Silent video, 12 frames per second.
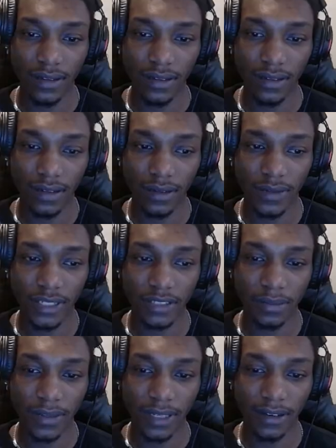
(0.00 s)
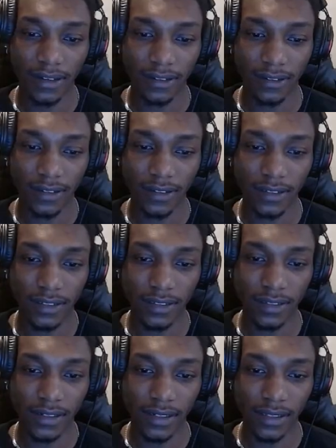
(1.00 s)
no, we could just play high card
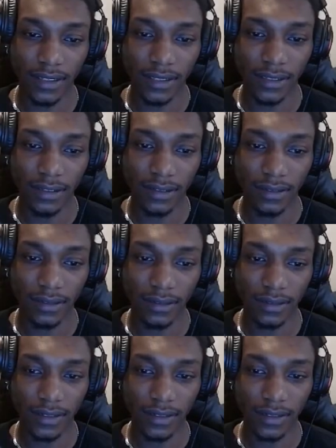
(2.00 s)
here and